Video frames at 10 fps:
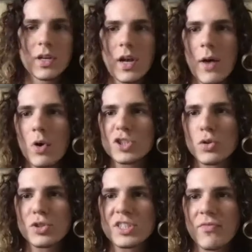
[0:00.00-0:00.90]
watched
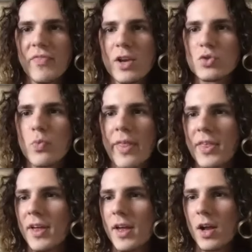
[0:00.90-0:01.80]
also some videos with
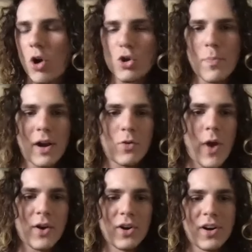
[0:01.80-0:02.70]
Conor
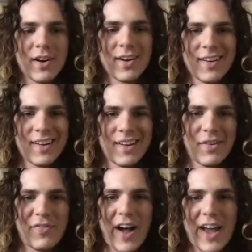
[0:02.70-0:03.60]
McGregor
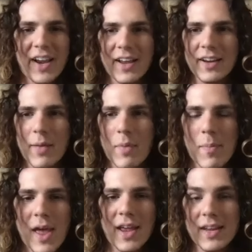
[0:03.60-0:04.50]
fighting in
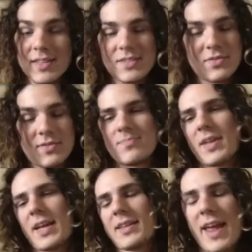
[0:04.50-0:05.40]
MMA. That's
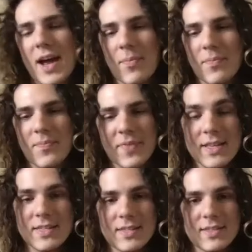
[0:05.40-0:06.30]
like, damn,
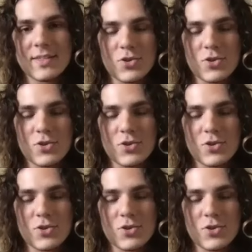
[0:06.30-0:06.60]
that's strong.